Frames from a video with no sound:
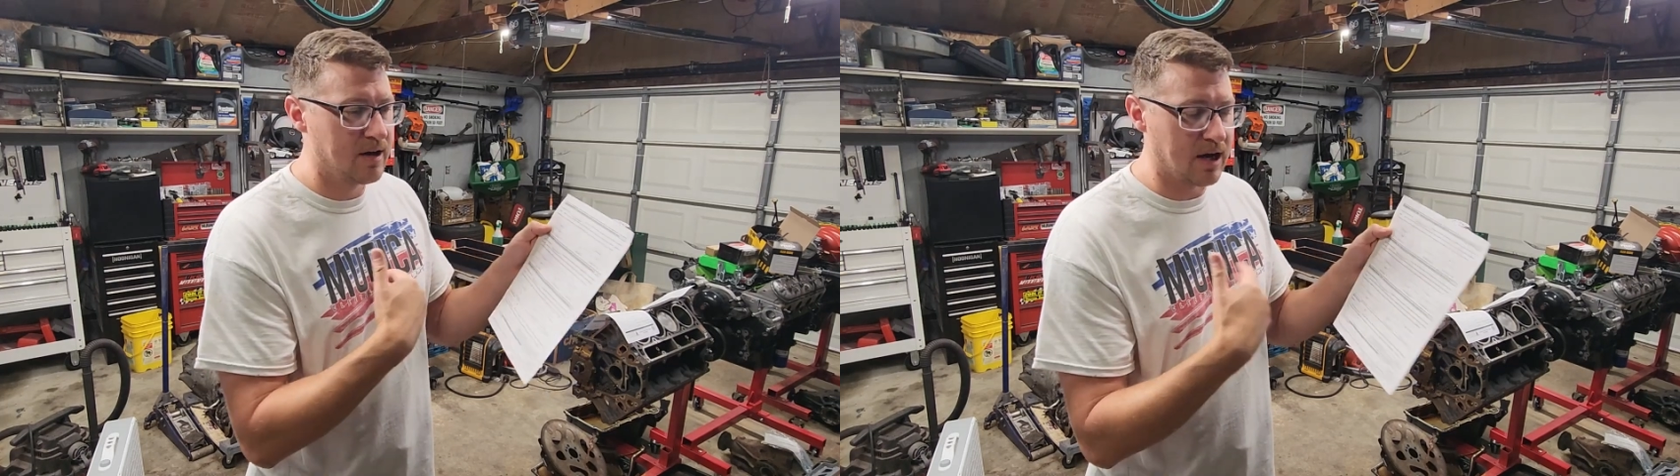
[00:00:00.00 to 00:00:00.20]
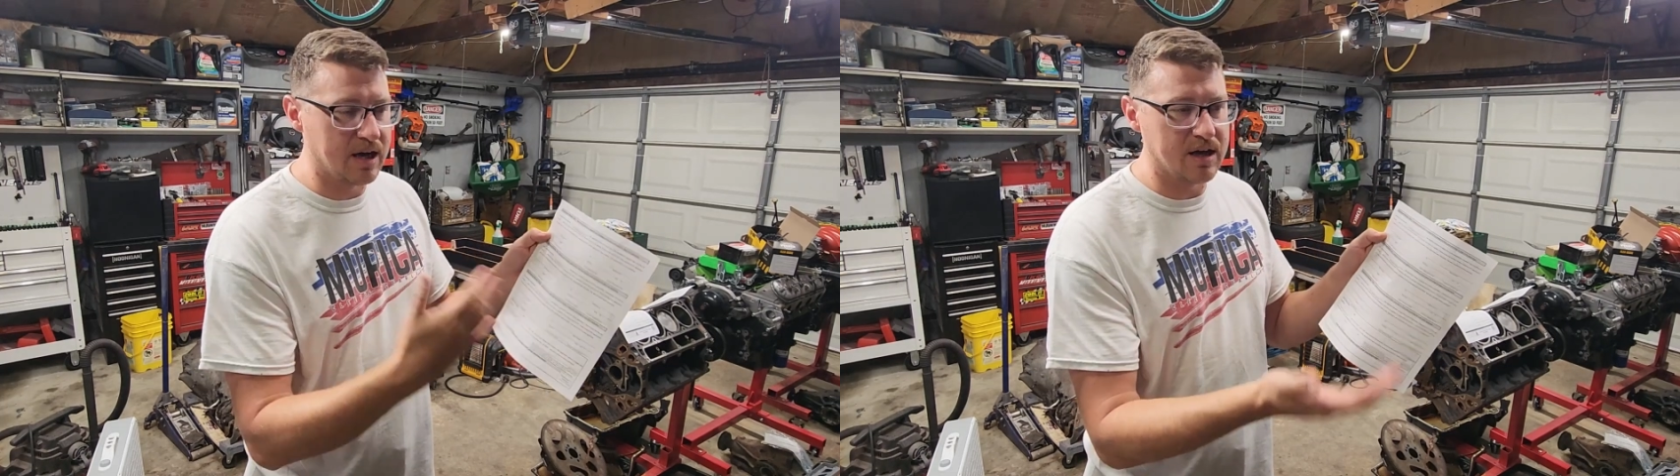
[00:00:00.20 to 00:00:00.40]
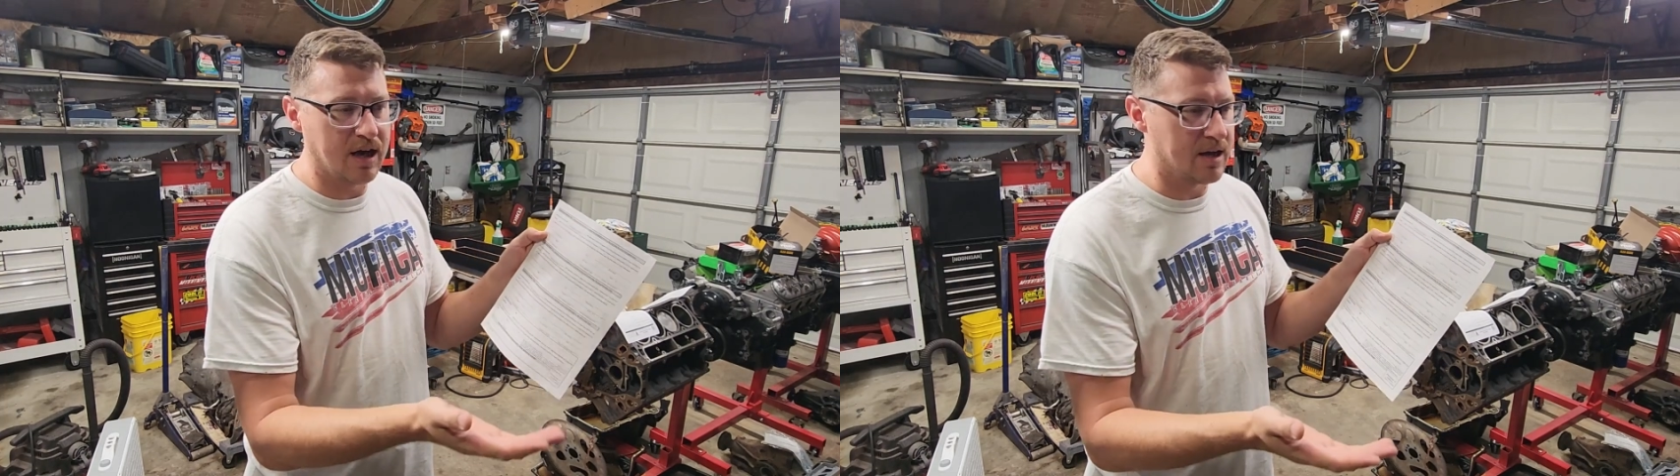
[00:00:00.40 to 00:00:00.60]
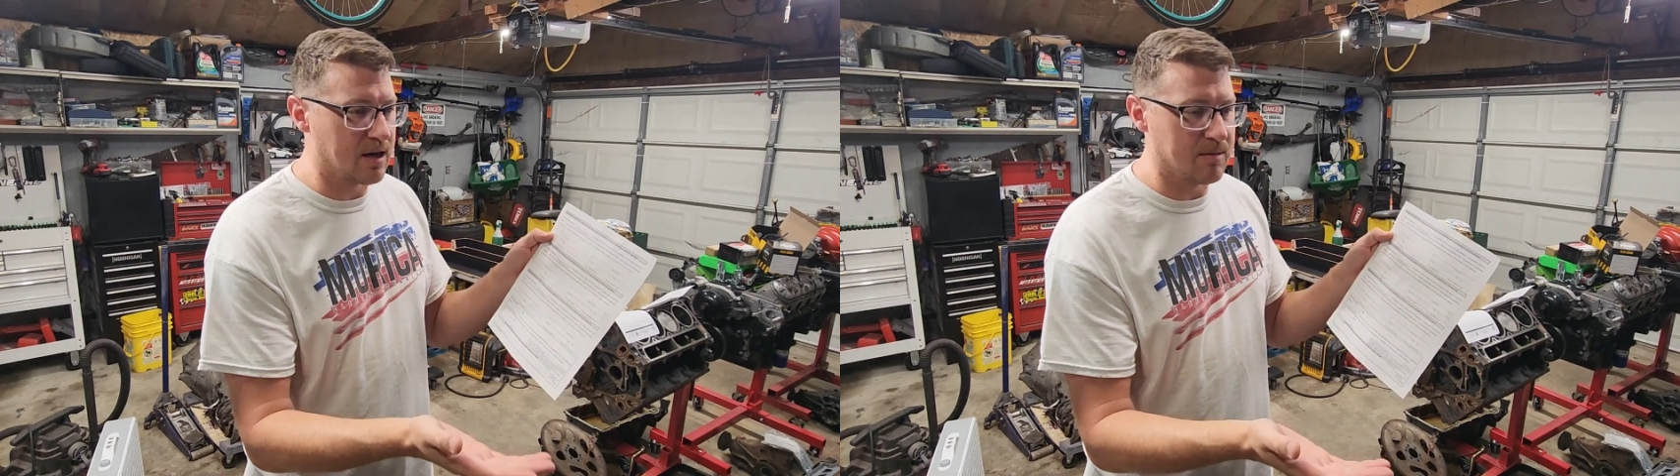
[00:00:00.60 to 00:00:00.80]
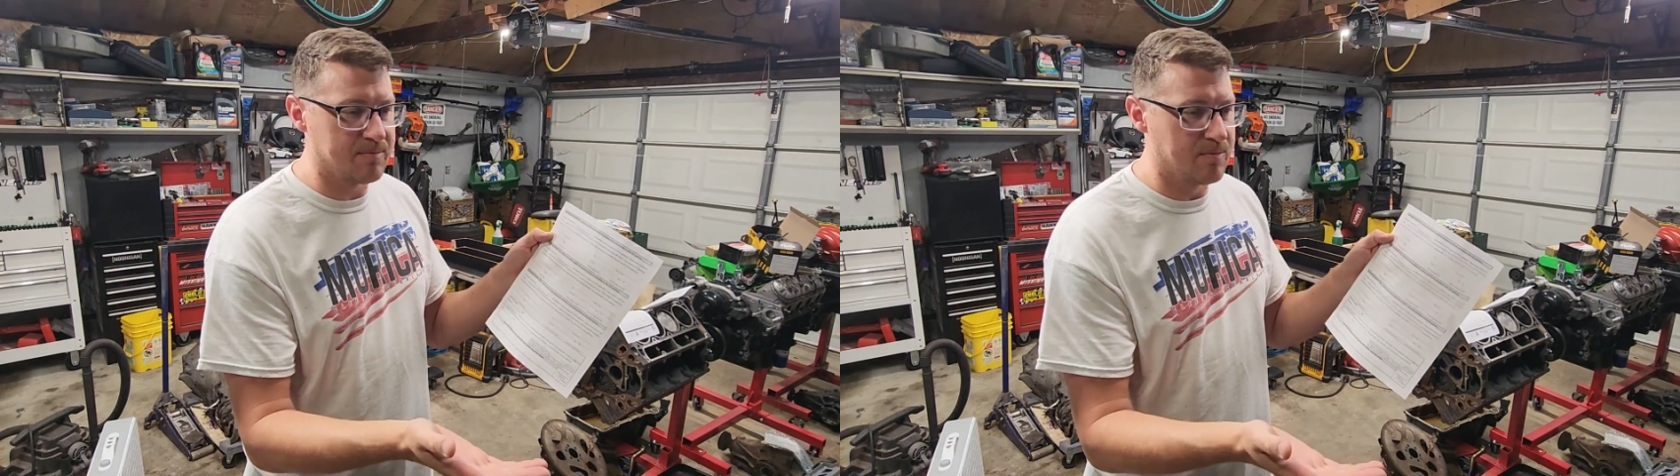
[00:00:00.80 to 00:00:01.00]
I ended
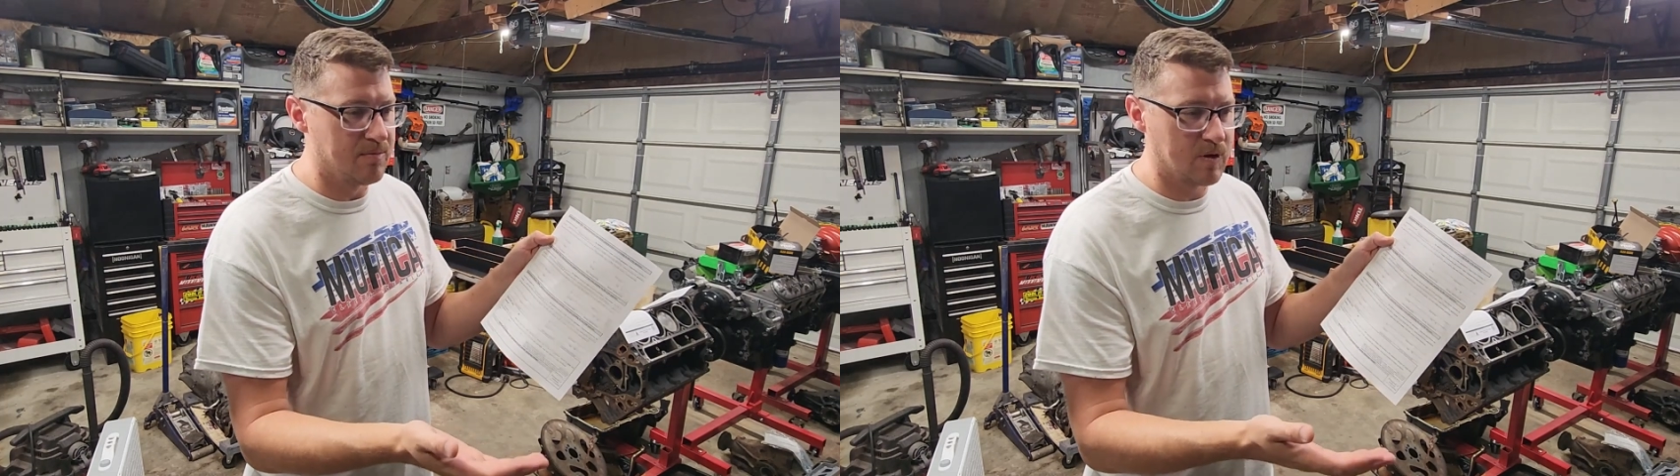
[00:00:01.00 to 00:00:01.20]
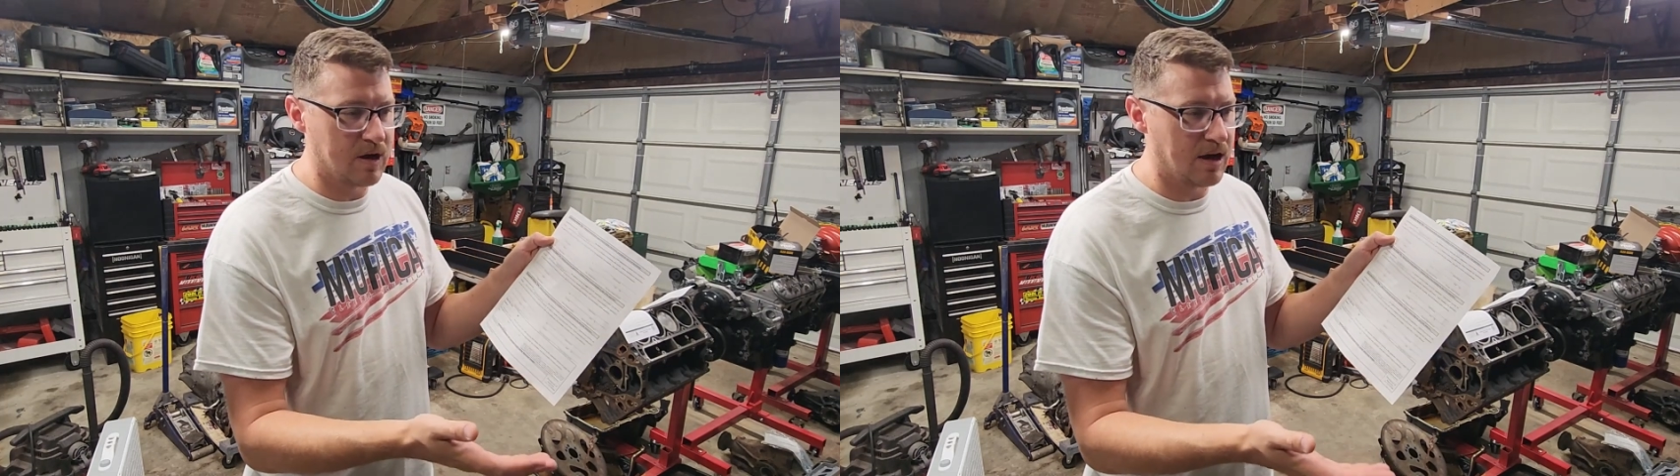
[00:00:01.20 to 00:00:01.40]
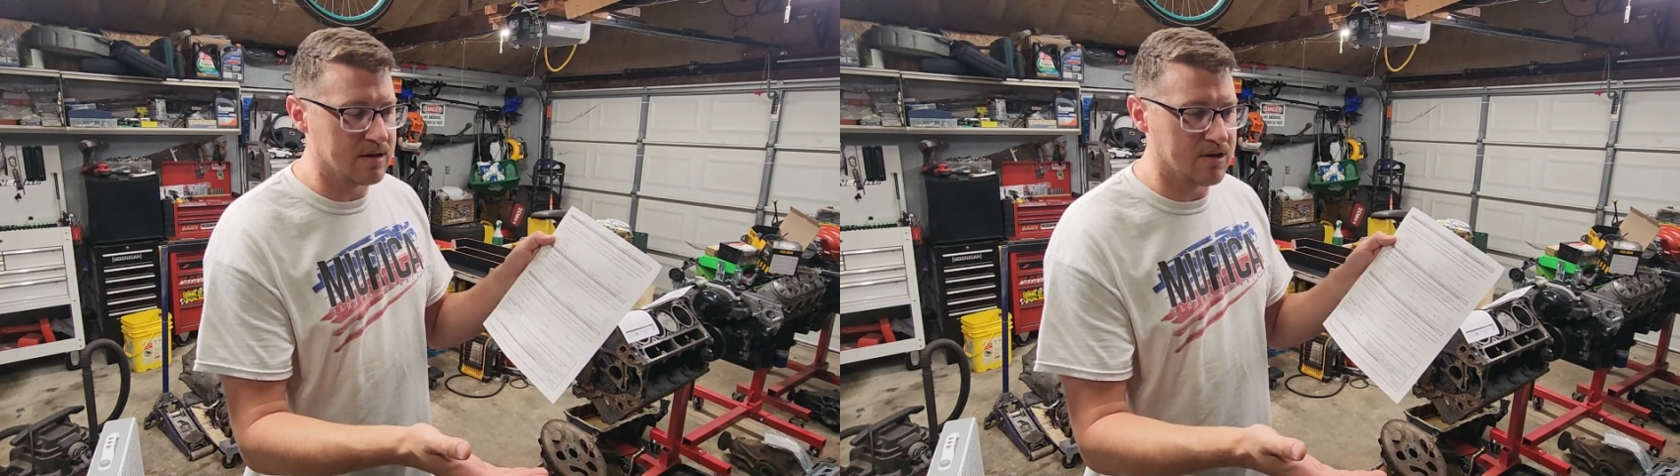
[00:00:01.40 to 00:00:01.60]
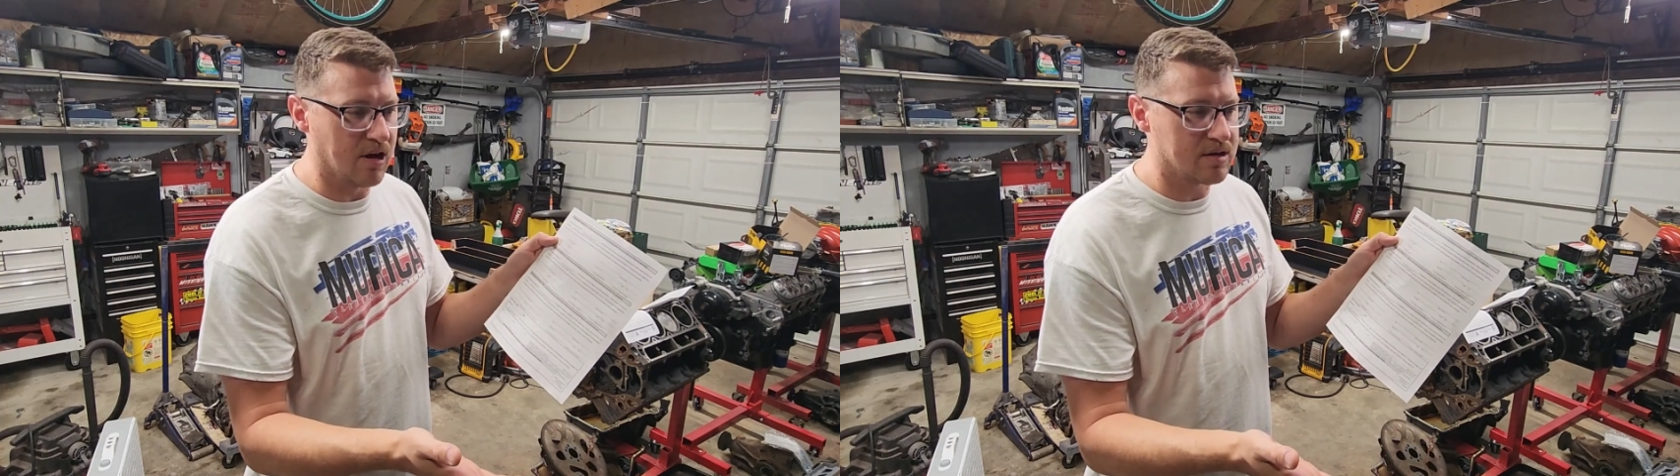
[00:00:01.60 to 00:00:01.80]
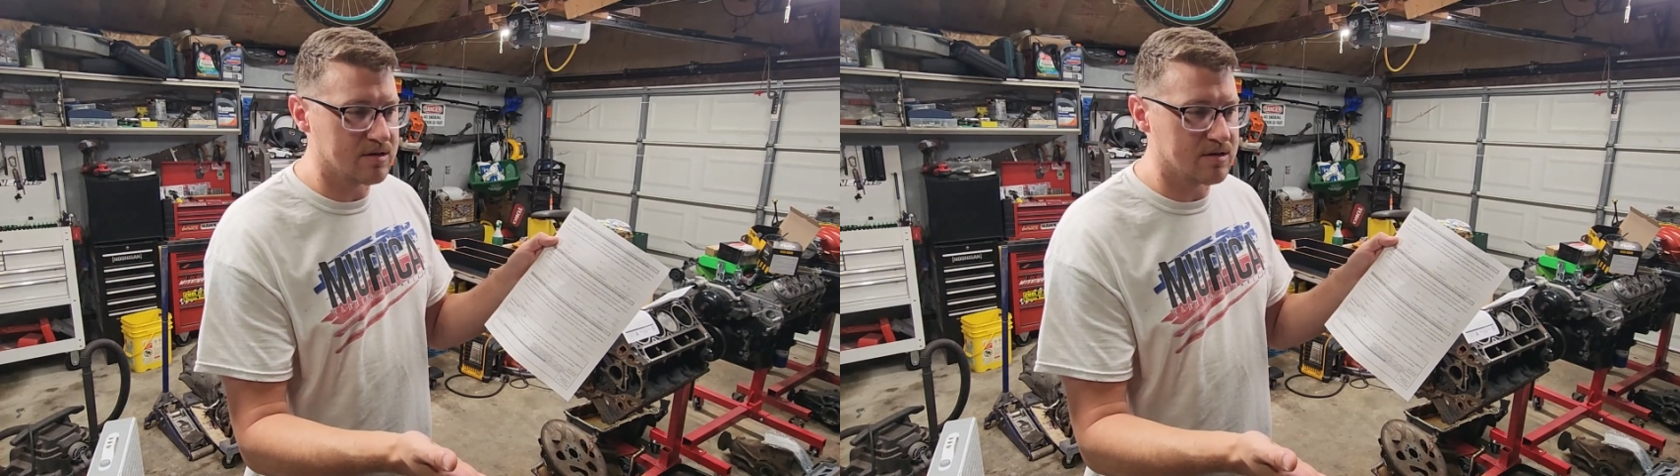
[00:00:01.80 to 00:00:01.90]
up talking